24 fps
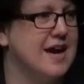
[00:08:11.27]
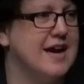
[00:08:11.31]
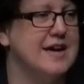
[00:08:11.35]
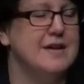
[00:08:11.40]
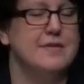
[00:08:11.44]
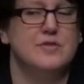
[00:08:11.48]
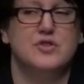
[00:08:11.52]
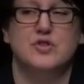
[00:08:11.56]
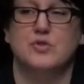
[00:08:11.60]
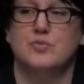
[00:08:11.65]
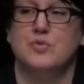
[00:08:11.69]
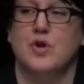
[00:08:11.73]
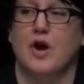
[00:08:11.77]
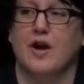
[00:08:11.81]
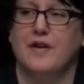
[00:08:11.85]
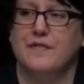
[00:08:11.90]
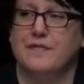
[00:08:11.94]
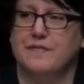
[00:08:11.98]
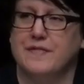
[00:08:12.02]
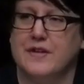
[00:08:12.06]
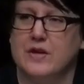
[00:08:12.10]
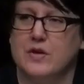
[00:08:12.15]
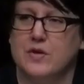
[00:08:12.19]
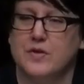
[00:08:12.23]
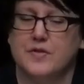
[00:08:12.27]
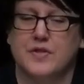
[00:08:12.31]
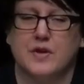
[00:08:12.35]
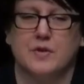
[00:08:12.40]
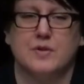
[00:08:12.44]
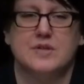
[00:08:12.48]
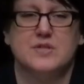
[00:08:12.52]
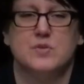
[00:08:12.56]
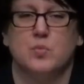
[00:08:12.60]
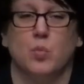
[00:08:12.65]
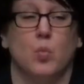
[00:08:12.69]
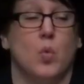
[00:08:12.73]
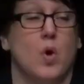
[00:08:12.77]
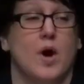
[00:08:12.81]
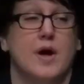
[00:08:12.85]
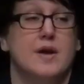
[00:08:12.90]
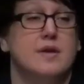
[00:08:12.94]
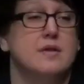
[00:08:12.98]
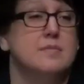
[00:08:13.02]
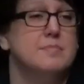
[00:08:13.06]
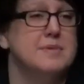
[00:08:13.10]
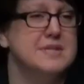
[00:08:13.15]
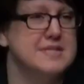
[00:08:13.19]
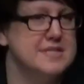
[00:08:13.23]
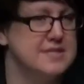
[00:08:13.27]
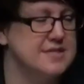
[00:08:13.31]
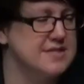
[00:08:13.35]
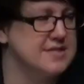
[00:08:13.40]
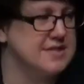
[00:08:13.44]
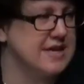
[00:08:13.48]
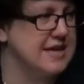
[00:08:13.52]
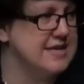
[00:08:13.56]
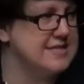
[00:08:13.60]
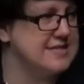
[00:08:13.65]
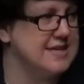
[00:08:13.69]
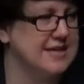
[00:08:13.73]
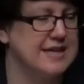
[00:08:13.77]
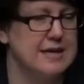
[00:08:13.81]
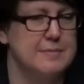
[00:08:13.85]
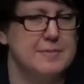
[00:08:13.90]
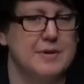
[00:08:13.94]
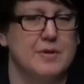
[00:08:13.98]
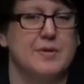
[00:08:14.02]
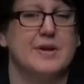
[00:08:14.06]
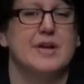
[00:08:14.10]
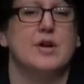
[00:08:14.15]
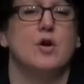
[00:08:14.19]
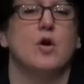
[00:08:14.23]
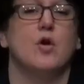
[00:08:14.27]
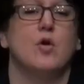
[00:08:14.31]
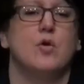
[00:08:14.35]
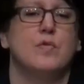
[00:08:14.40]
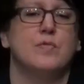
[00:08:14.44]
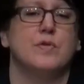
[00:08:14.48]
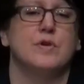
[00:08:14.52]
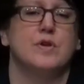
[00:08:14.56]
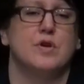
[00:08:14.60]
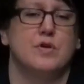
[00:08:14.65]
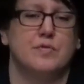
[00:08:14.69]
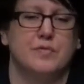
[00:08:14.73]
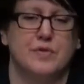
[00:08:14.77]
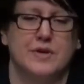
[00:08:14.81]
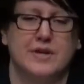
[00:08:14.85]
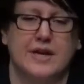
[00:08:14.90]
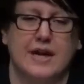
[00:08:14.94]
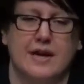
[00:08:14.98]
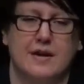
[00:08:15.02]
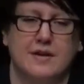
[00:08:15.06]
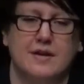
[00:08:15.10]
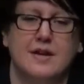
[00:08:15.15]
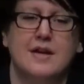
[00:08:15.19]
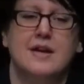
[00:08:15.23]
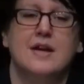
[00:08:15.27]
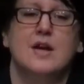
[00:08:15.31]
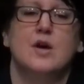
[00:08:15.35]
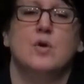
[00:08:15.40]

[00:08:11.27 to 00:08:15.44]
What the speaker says: I do not feel there is one business case. I keep hearing it over and over again.